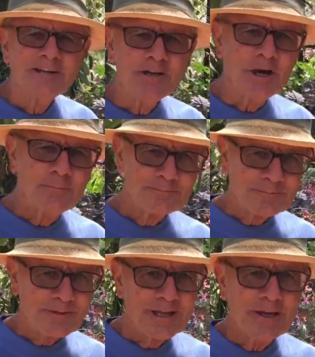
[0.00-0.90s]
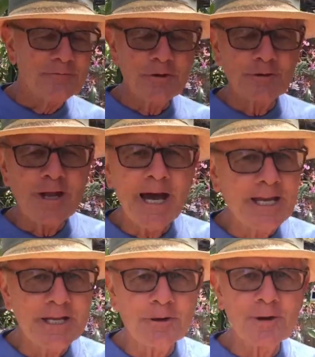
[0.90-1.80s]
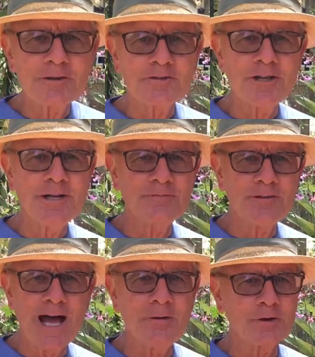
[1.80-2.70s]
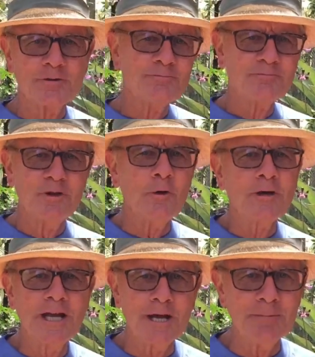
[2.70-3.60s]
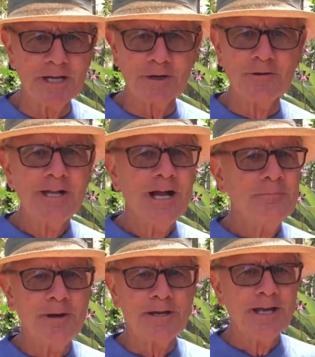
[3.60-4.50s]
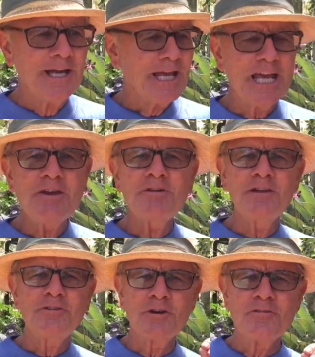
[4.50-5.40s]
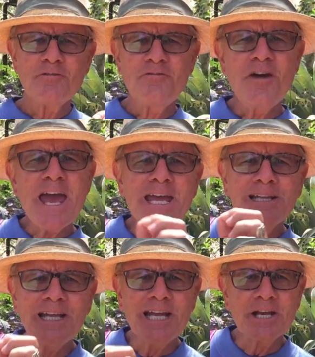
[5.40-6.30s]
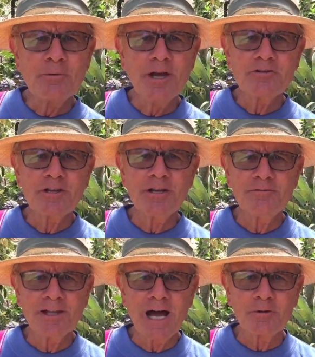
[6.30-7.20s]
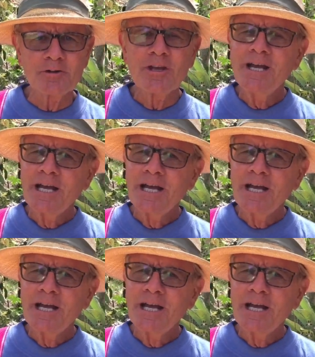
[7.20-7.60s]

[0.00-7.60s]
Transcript: you know, if you're not interested in flowers, don't come here. But even if you're vaguely interested in flowers,